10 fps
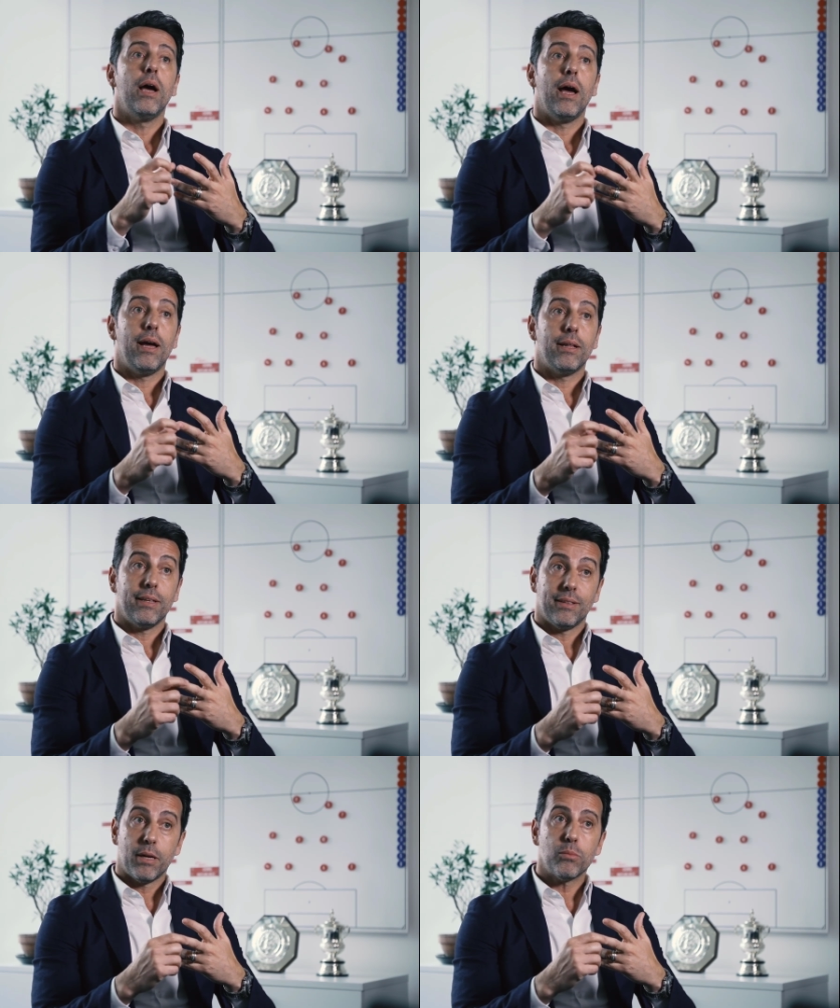and
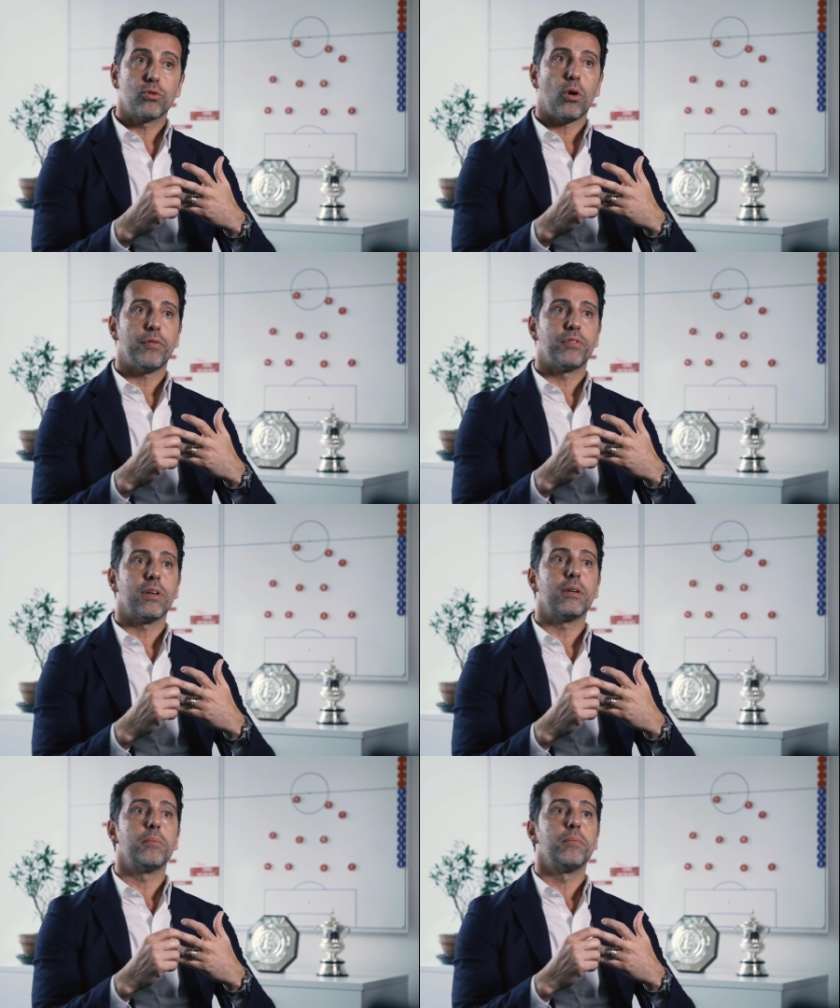in terms of
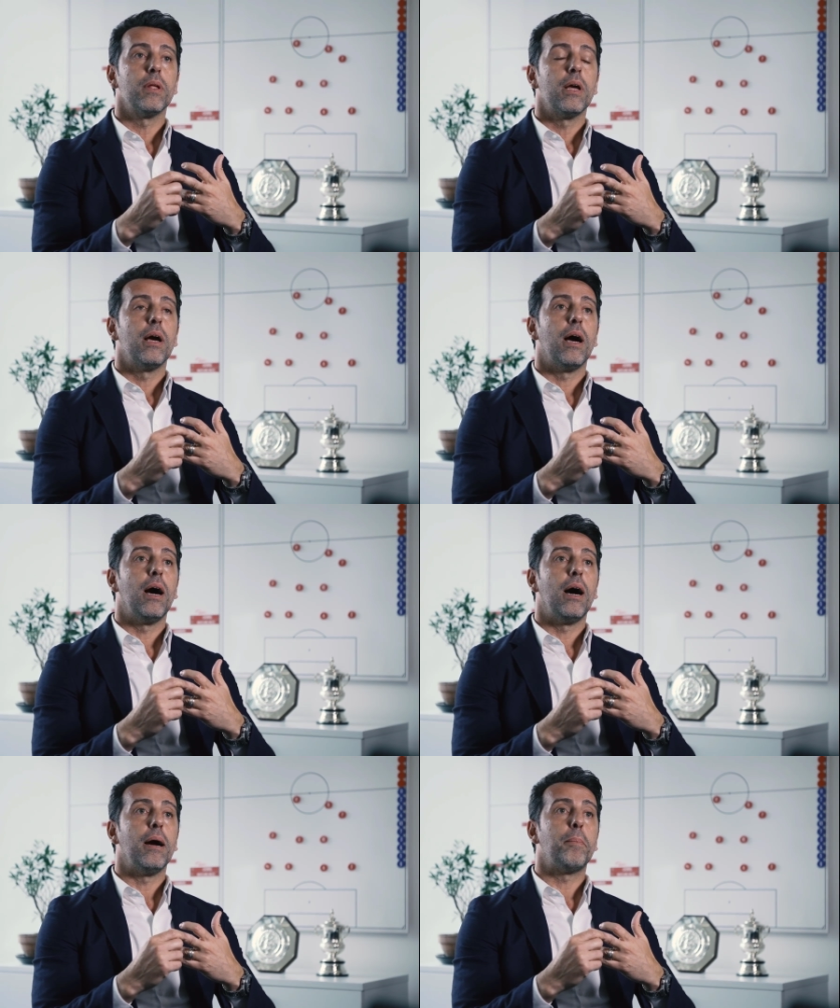some
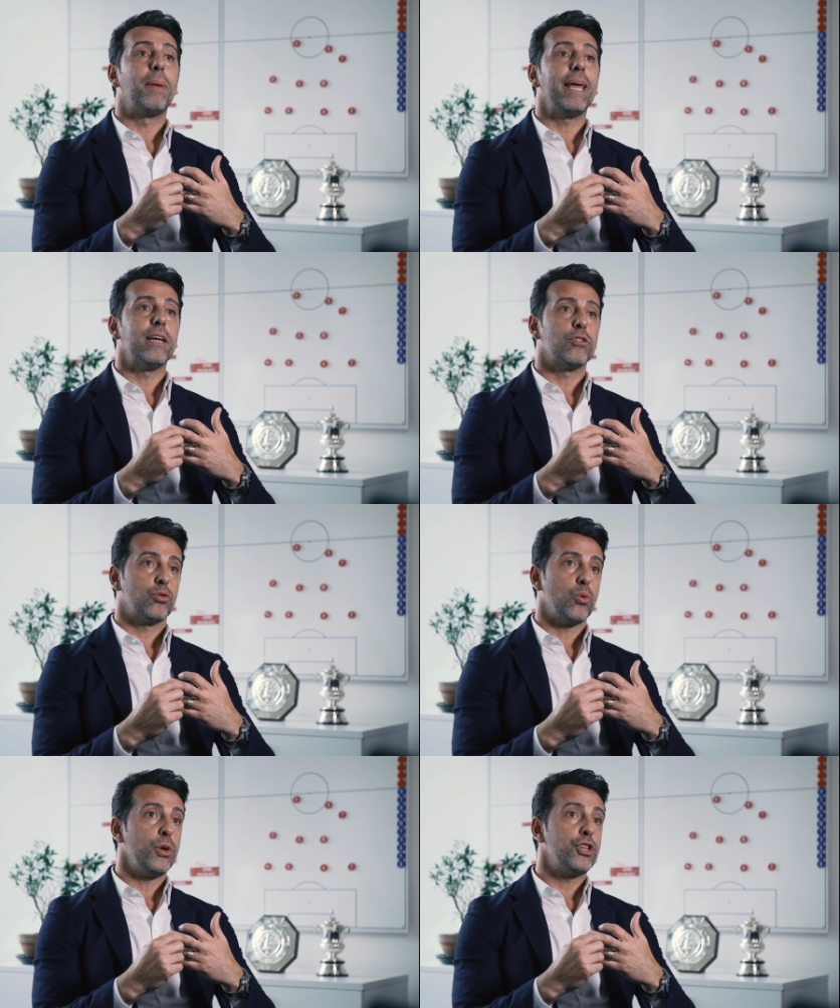uh, players
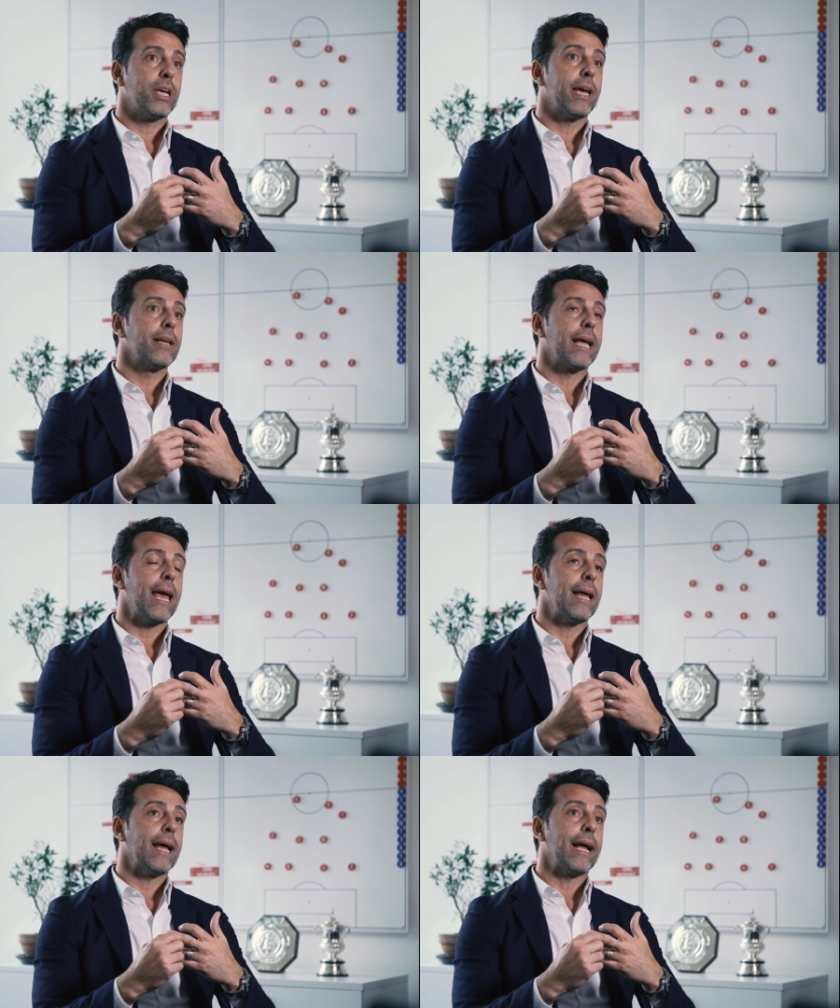which can
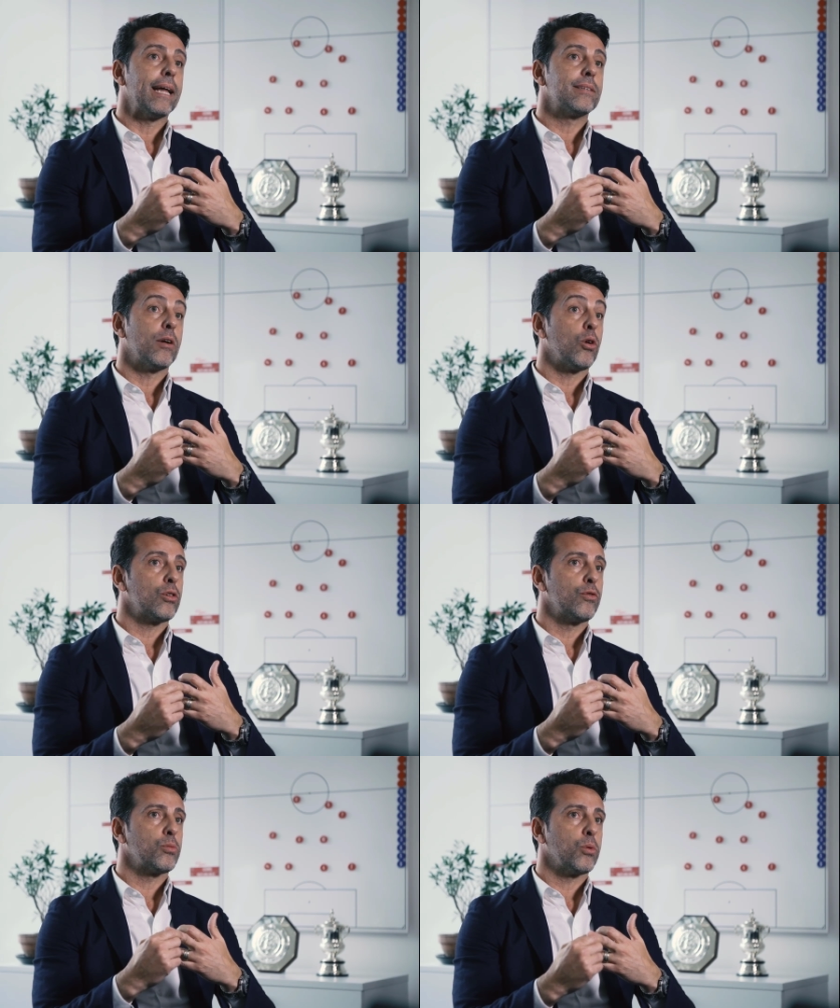get, get a lot
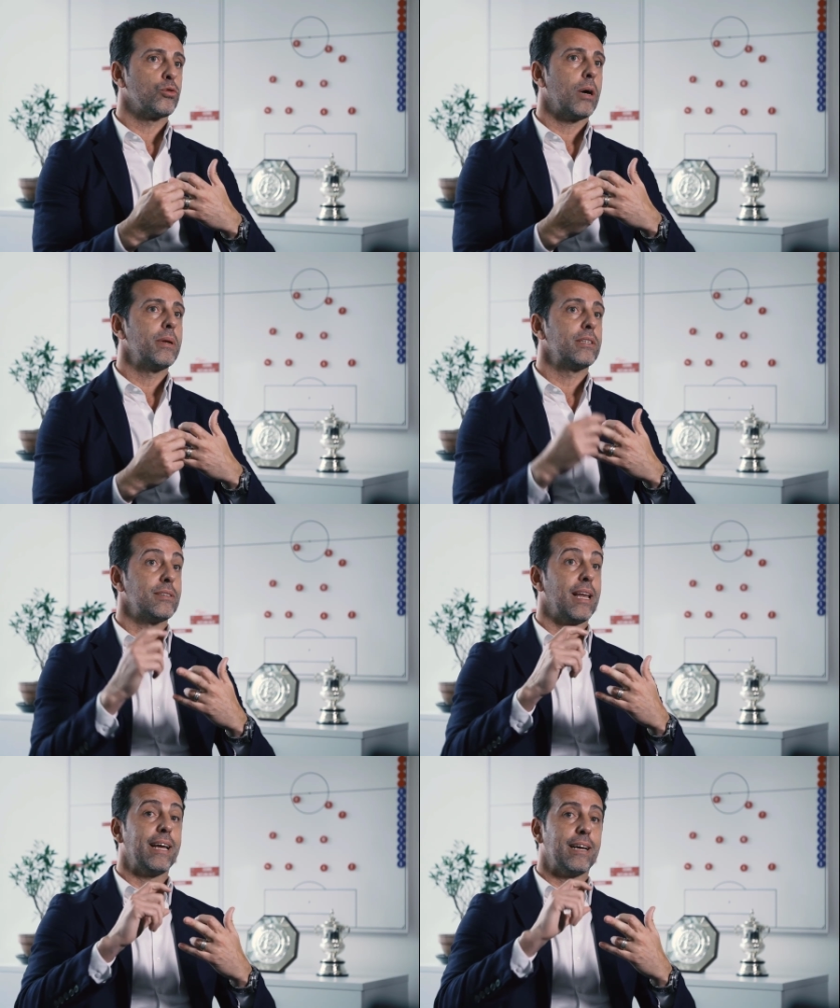of
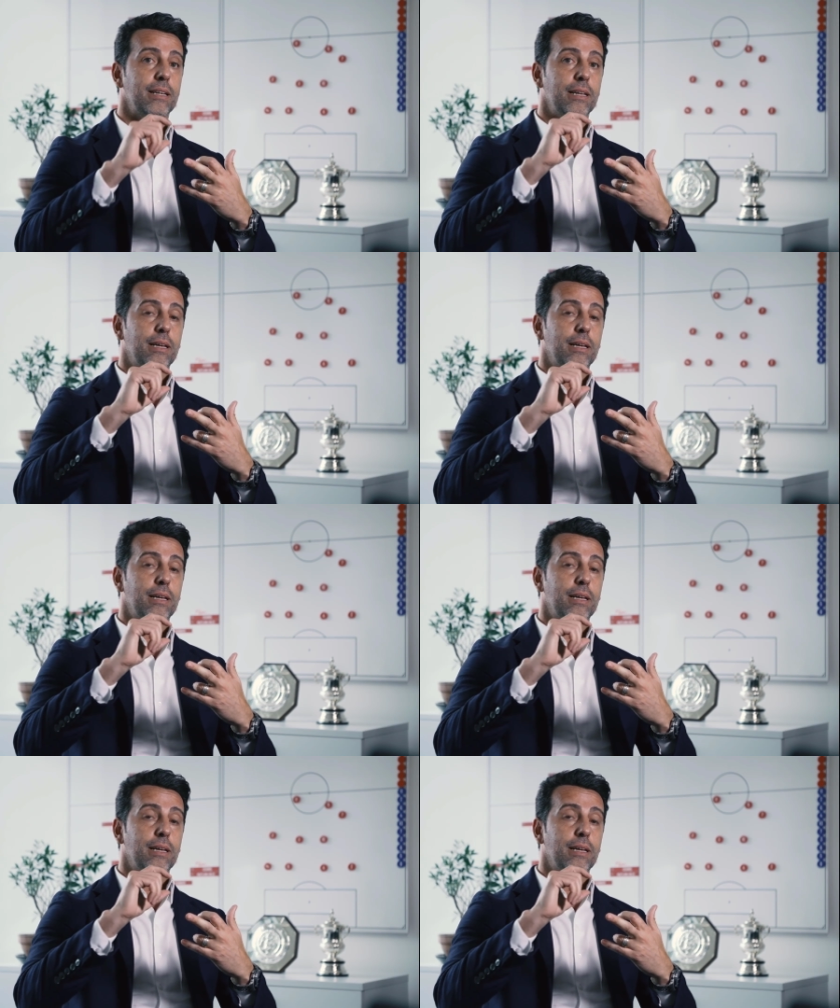responsibilities like a,